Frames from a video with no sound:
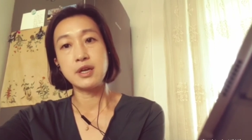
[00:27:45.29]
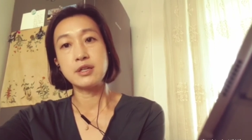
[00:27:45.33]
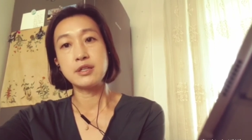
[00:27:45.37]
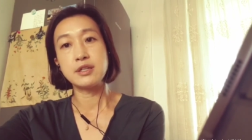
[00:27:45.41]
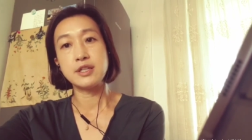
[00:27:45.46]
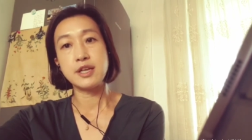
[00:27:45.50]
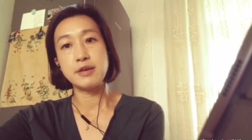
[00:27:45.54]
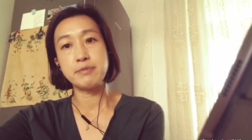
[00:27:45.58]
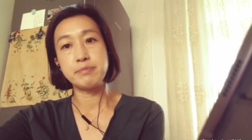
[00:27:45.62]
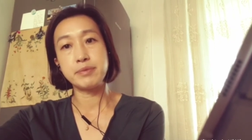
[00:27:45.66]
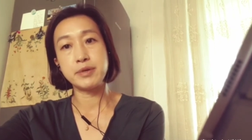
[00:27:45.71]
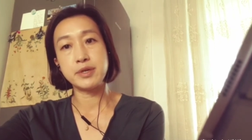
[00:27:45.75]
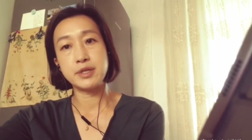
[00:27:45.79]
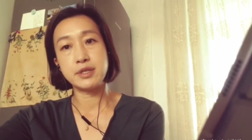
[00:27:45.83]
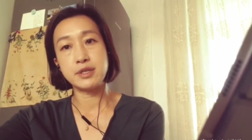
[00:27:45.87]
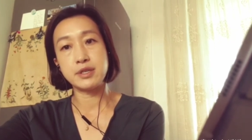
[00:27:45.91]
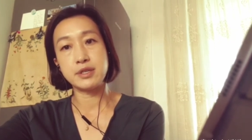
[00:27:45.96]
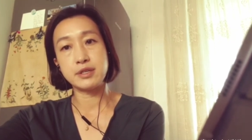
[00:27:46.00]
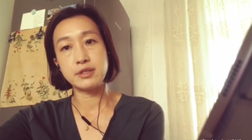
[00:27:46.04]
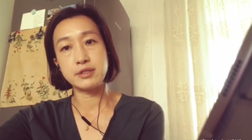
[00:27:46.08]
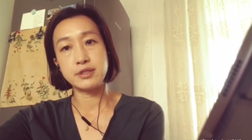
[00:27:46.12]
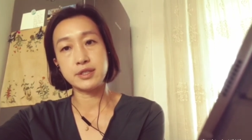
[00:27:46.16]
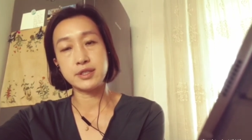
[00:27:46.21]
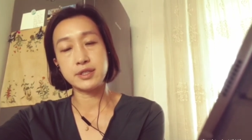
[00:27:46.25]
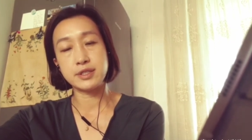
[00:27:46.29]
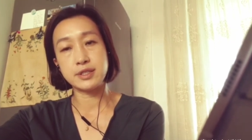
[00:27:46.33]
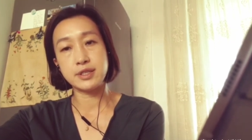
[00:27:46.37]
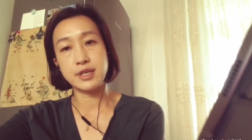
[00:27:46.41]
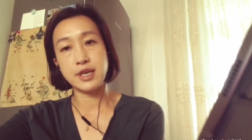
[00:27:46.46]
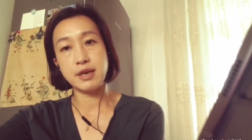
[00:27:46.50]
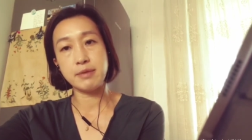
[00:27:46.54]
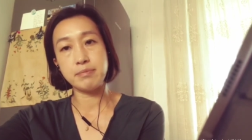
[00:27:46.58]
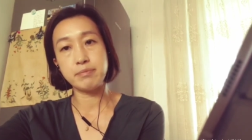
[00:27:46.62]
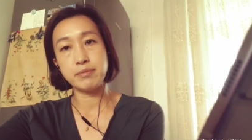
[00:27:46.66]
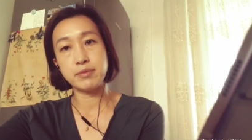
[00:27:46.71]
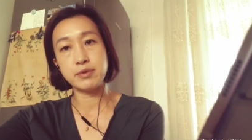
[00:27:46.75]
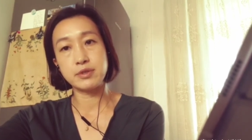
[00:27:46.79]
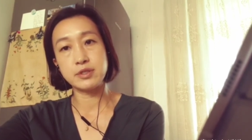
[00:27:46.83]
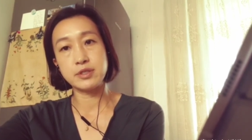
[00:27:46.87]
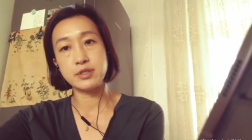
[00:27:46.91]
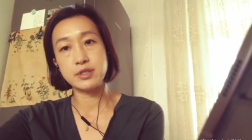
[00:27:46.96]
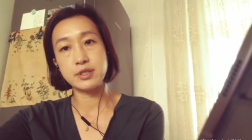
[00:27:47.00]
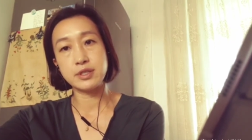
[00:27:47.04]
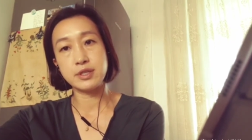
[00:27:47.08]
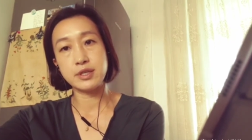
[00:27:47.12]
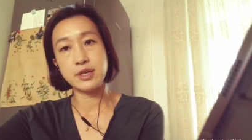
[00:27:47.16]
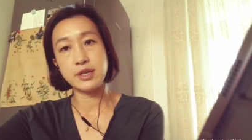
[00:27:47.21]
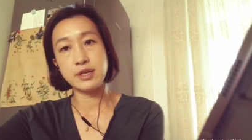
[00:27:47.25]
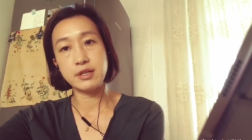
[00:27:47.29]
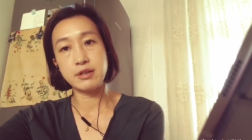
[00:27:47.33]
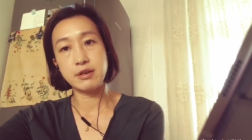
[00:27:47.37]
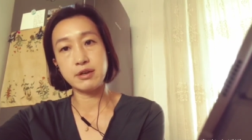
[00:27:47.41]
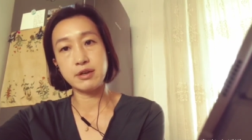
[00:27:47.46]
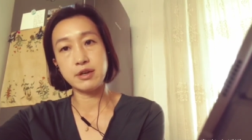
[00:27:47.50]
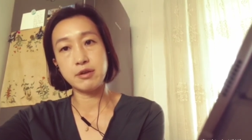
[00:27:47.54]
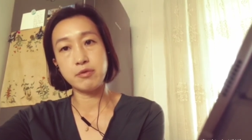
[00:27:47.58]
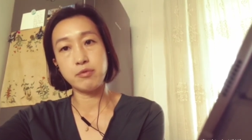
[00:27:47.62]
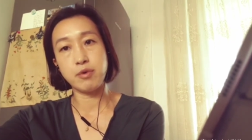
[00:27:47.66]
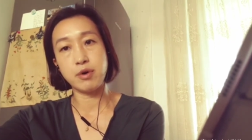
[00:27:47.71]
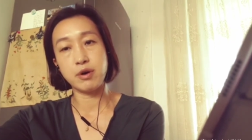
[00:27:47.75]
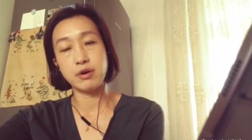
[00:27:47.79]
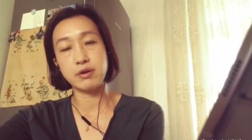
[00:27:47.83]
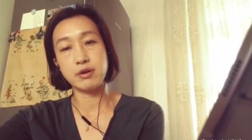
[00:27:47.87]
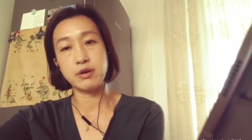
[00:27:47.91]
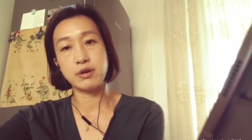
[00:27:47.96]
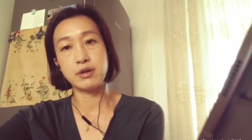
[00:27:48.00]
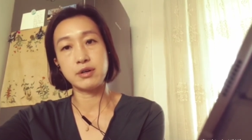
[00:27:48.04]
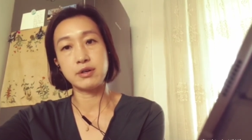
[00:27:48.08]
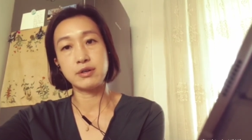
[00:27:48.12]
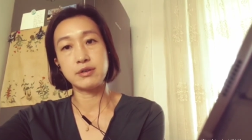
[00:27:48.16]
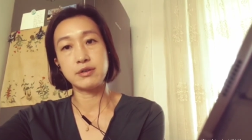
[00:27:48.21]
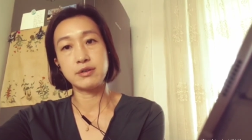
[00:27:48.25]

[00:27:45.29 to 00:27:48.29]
Lipped the skip, slithery water.